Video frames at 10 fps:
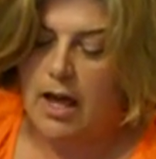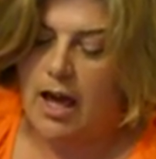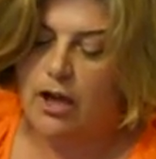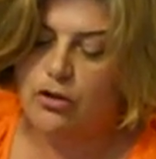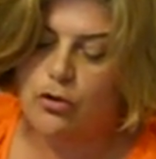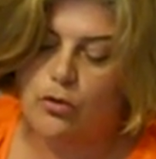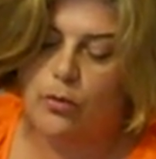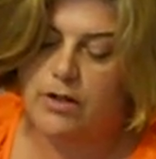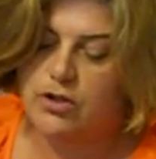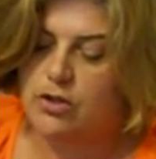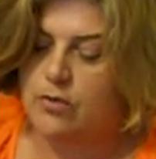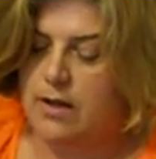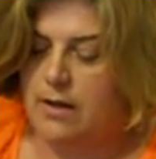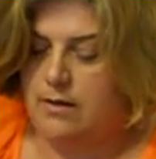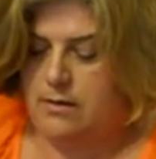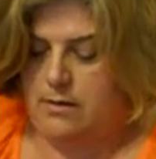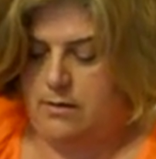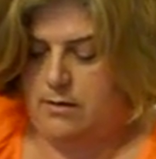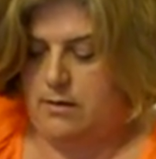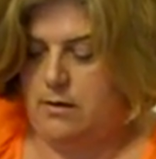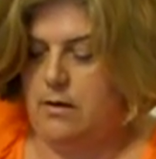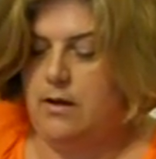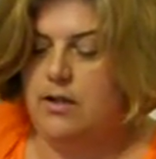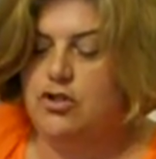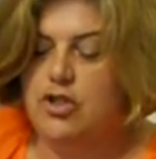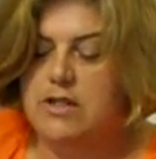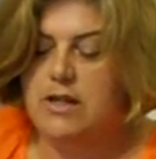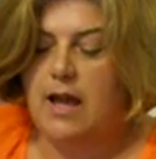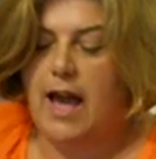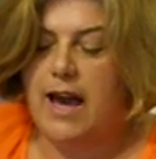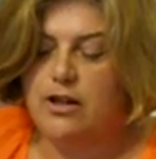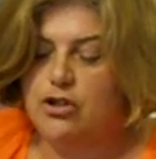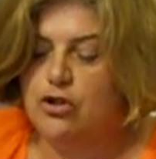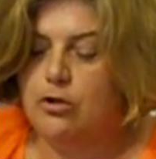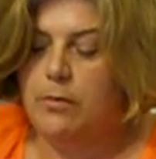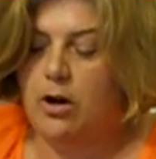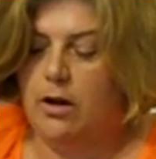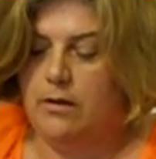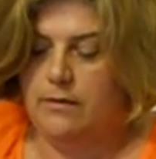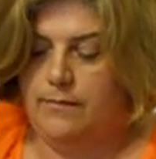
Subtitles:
and you're going to then just add it to your ball.